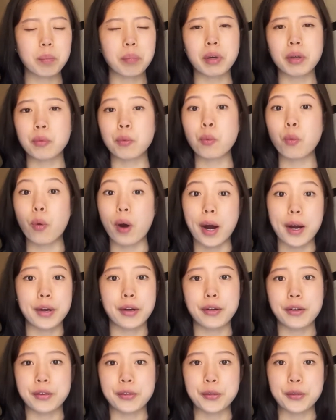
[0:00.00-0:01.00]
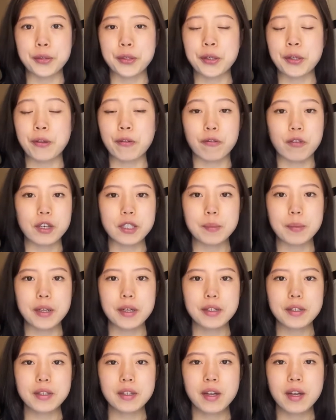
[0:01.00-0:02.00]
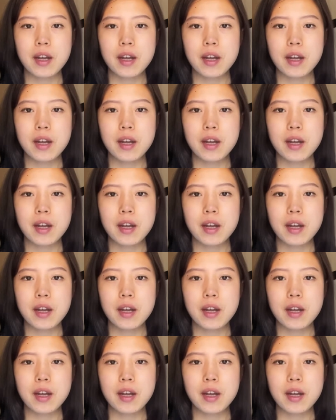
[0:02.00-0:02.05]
but why you're interested in the first place.